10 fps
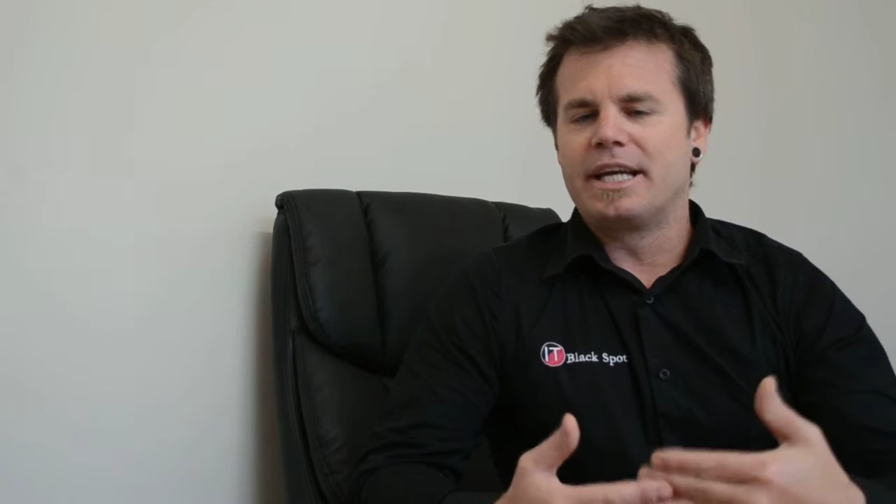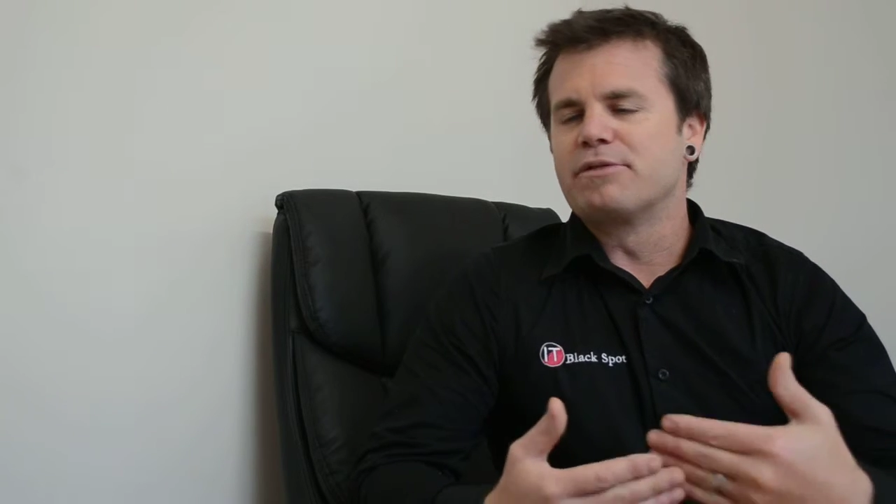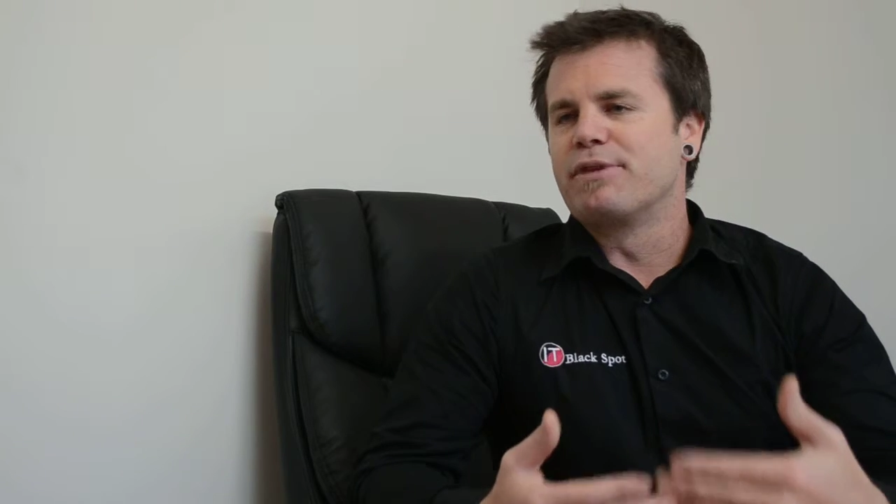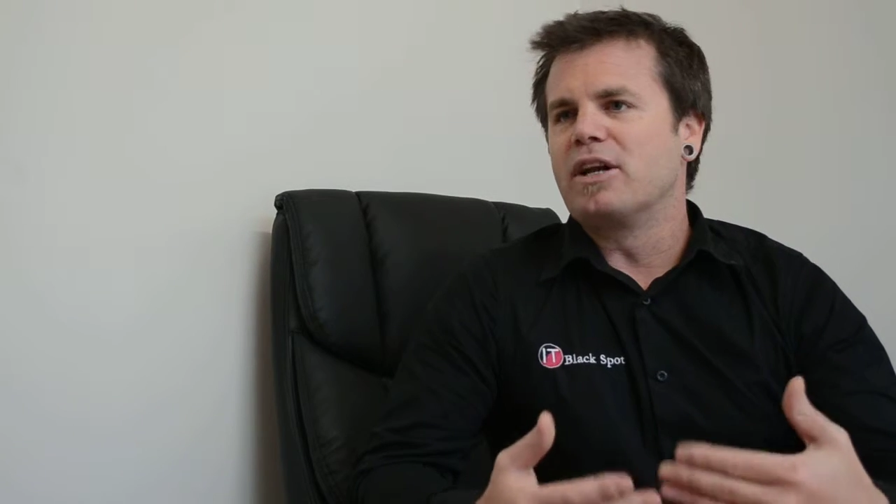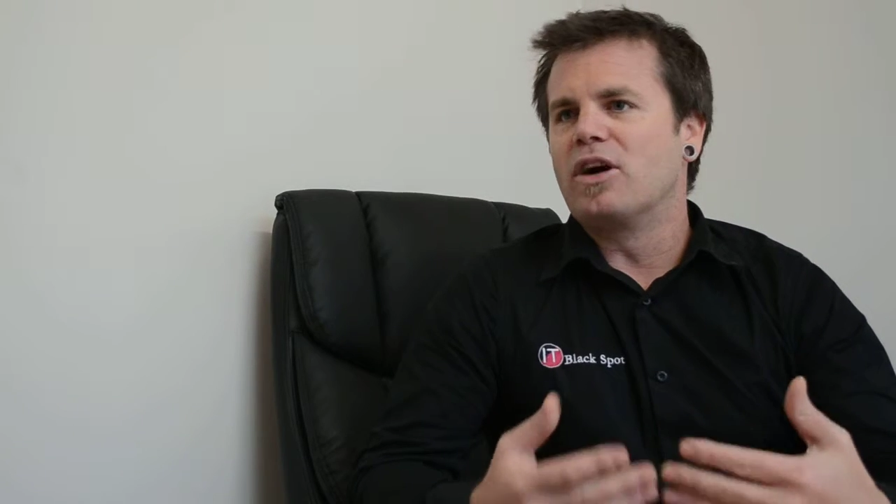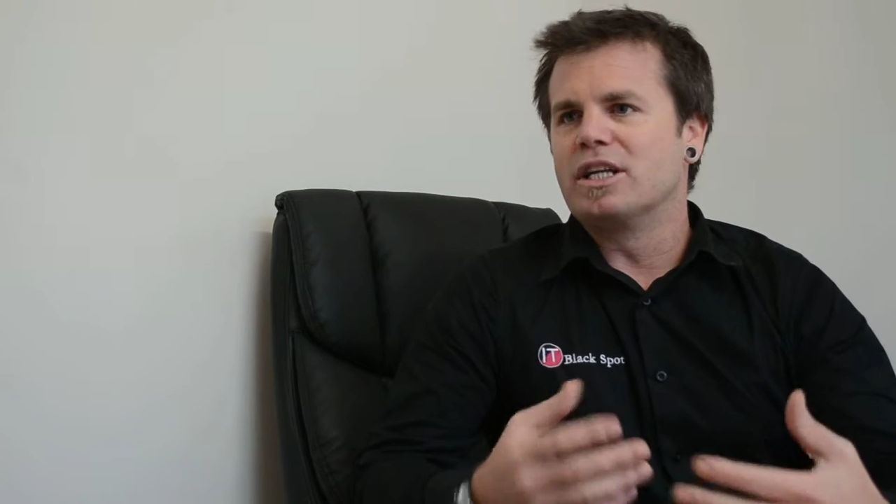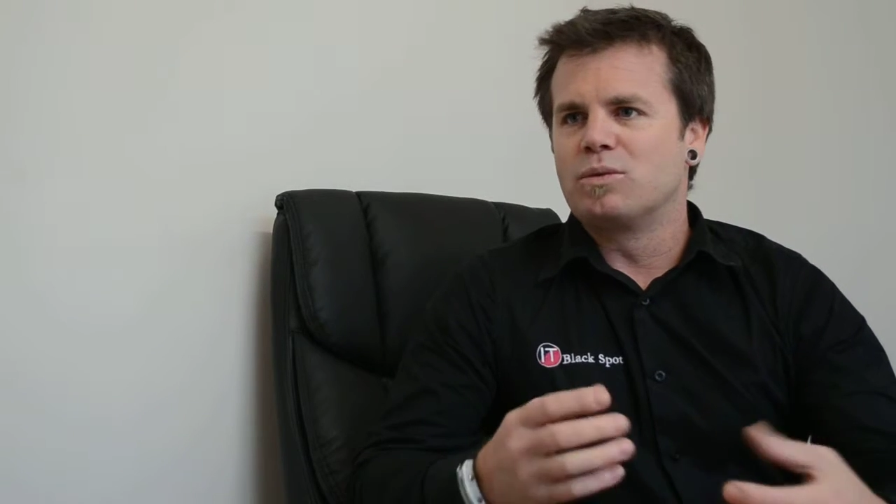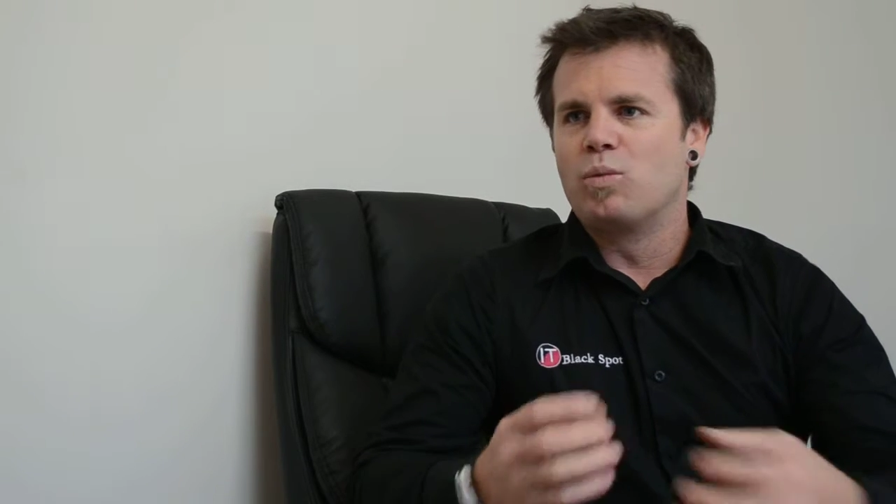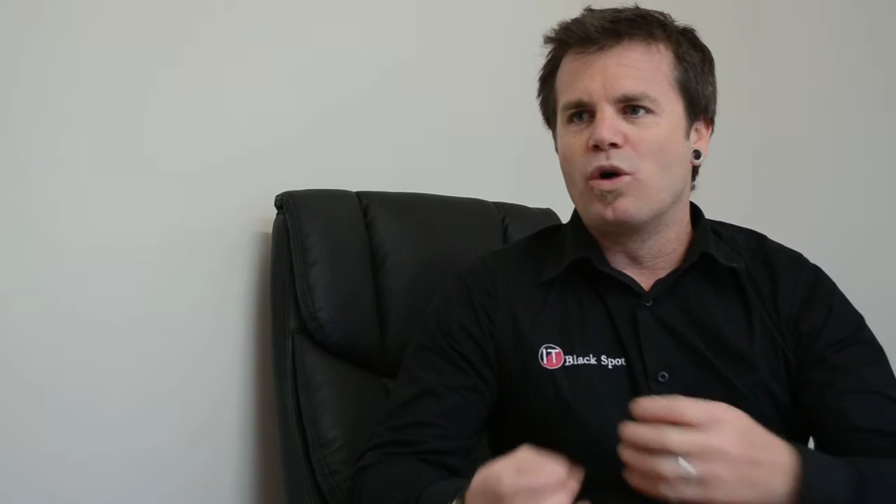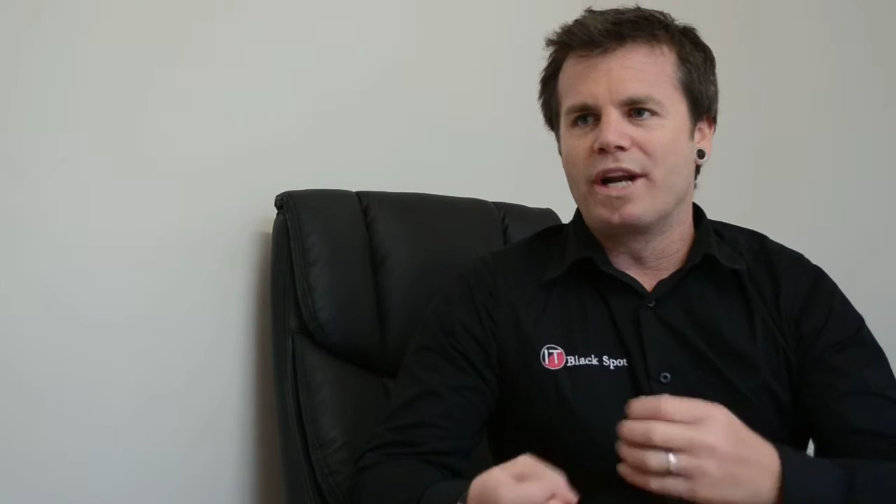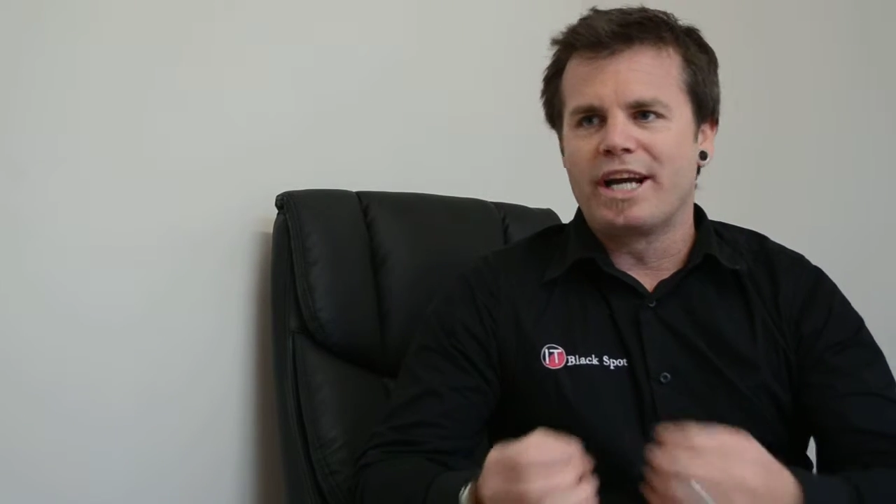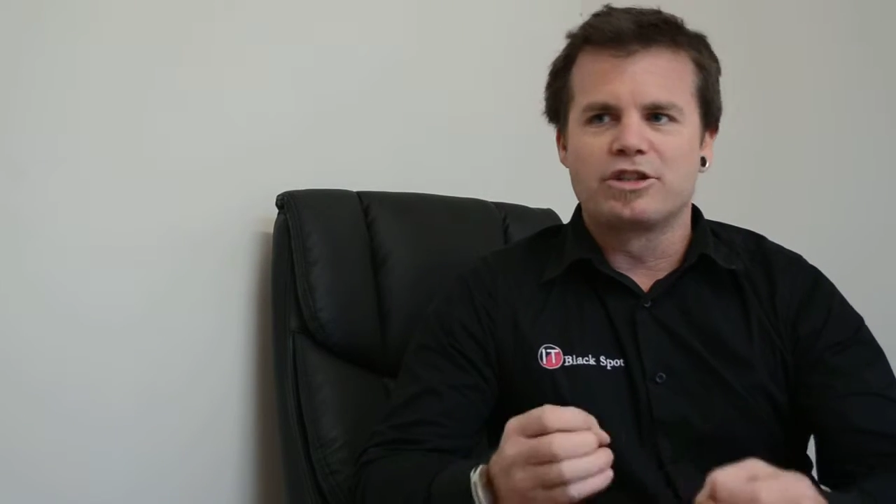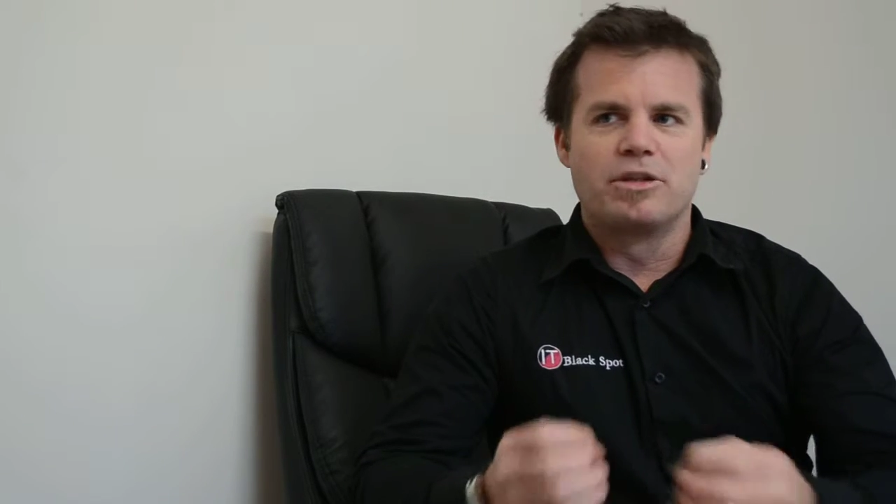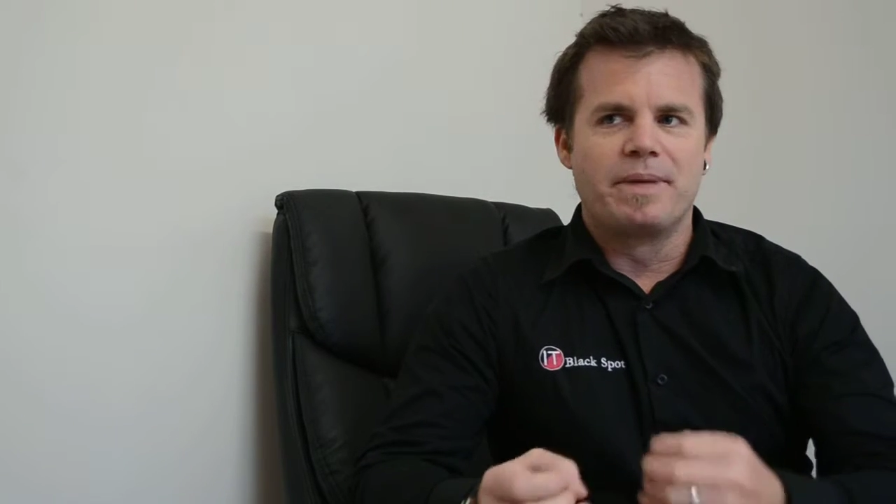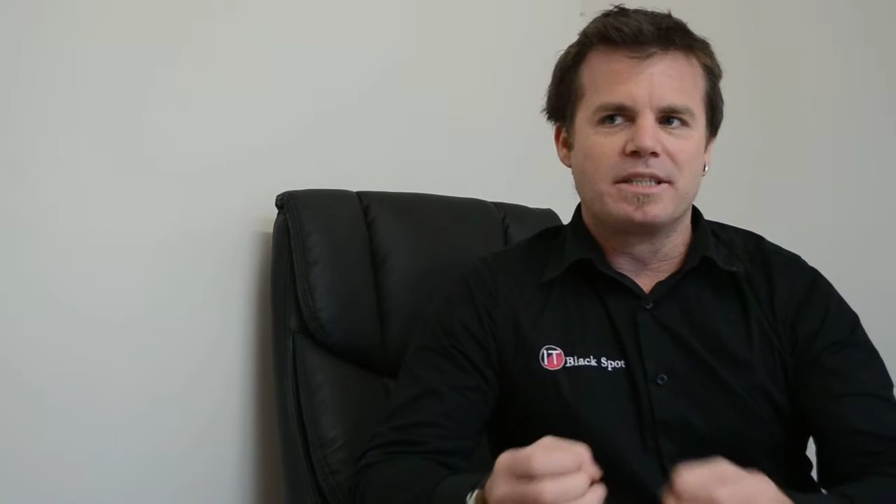to realise what
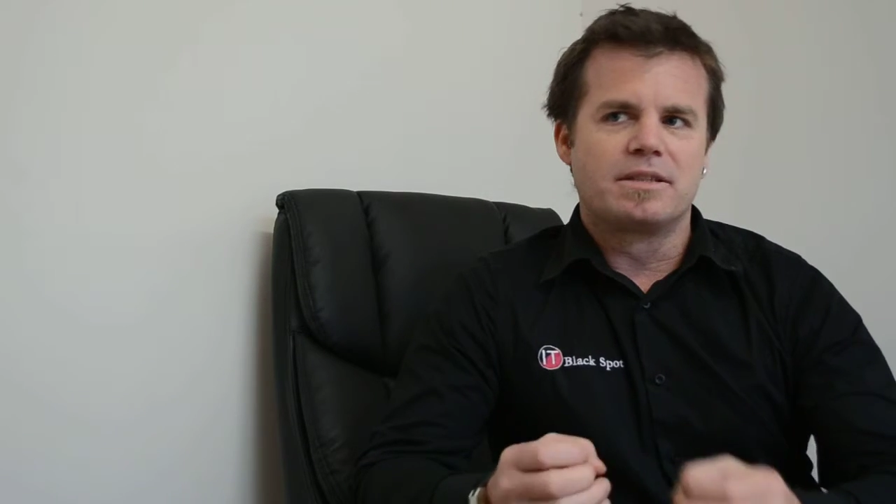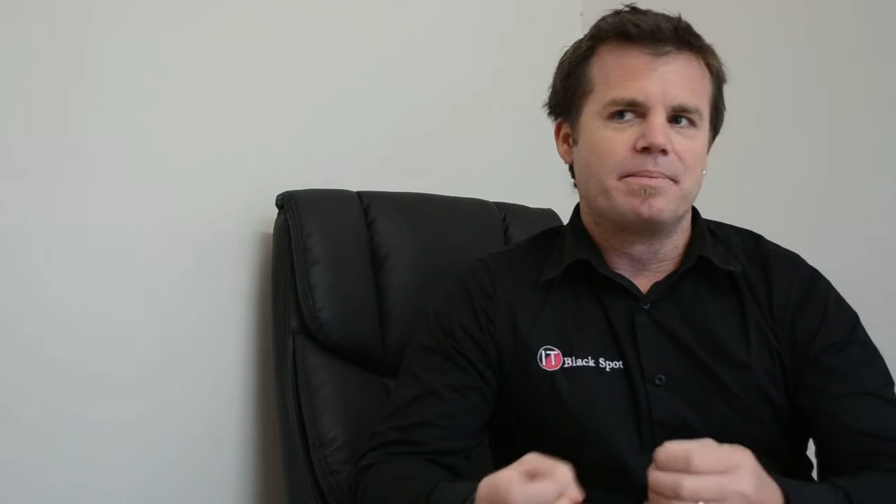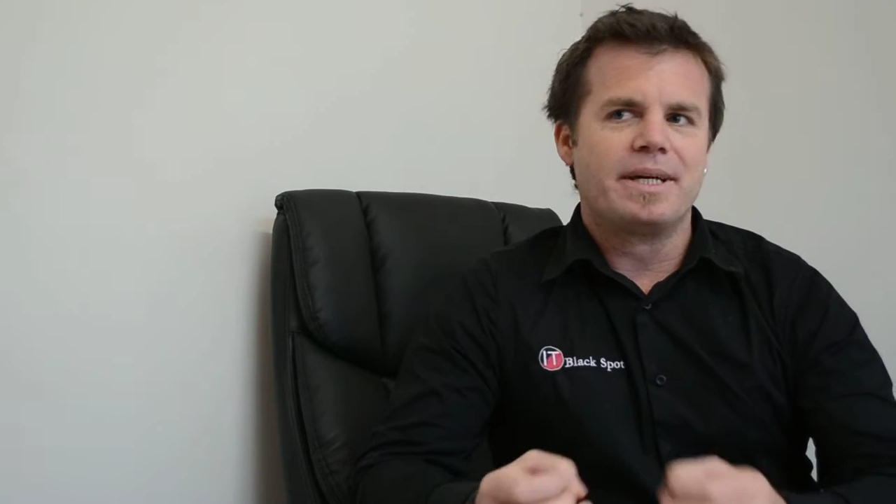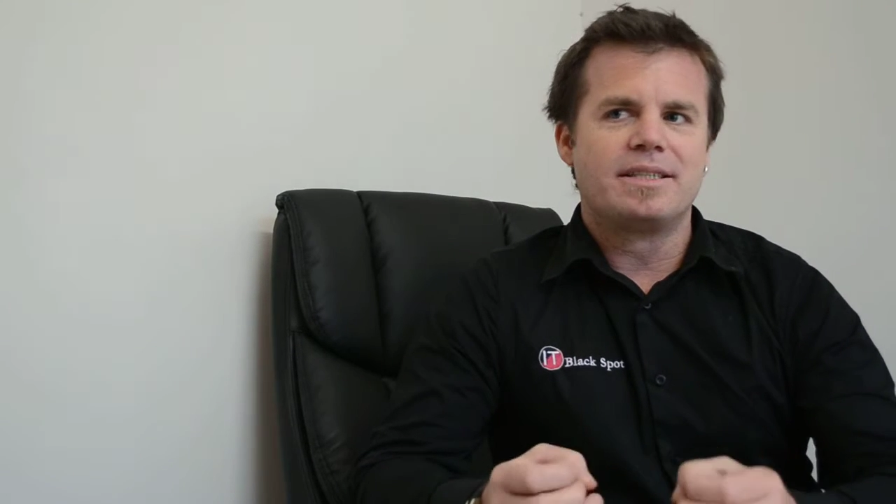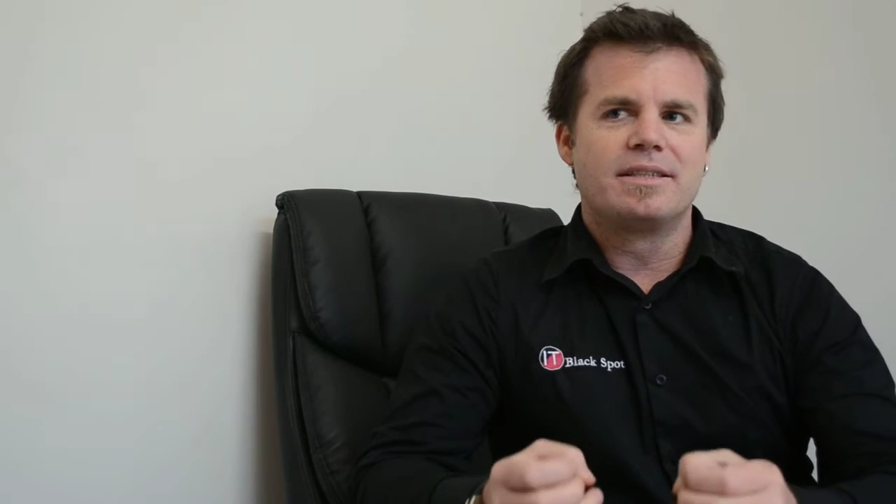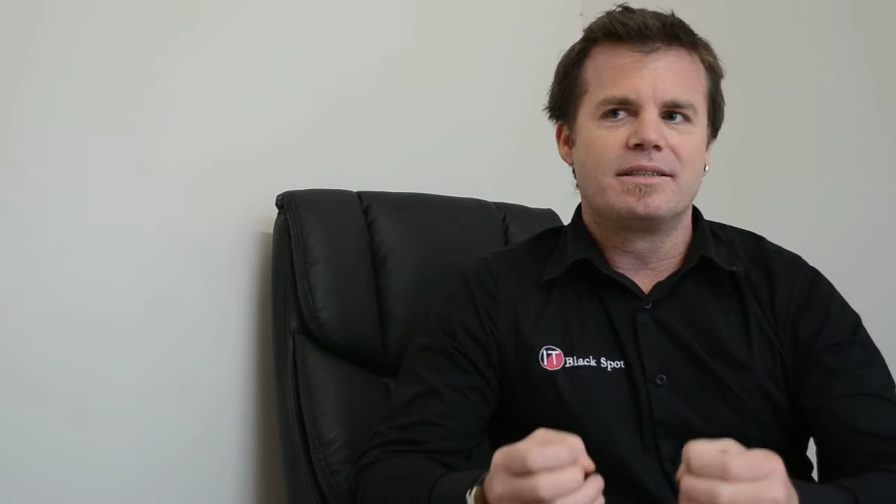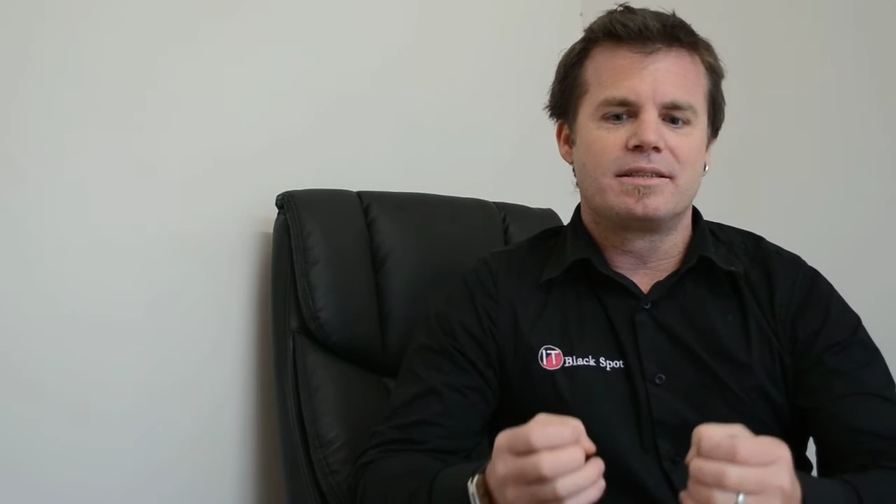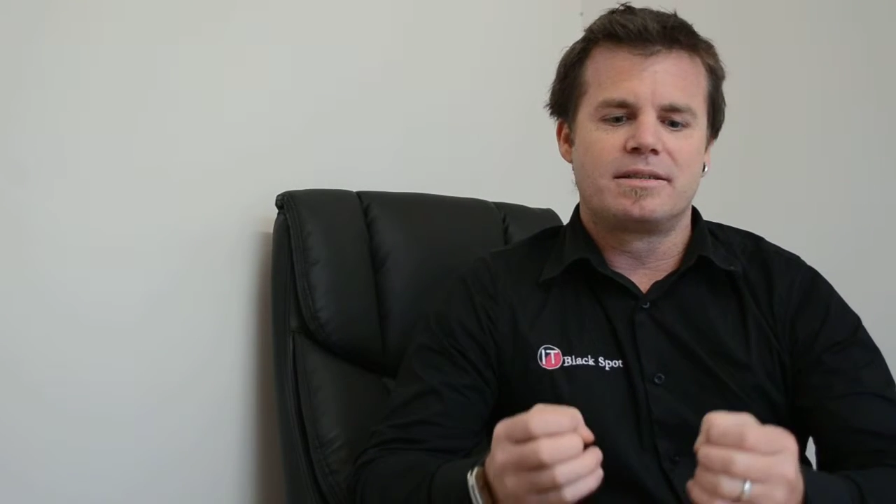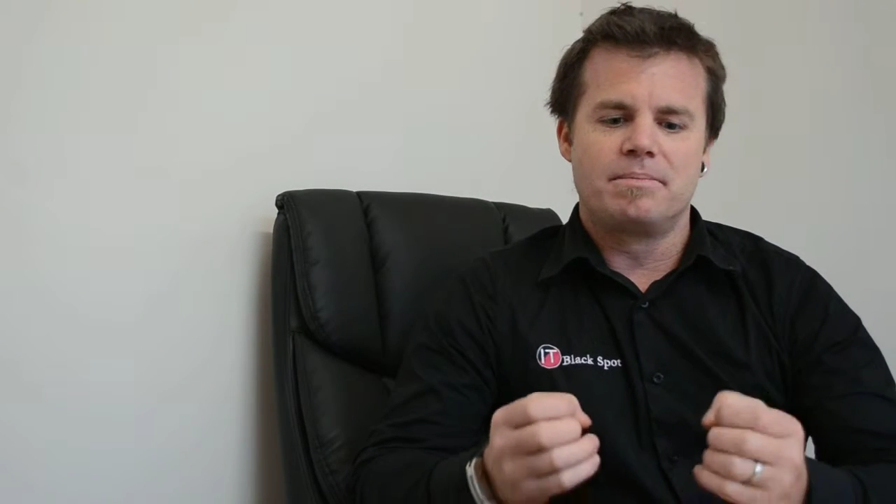extra bits and pieces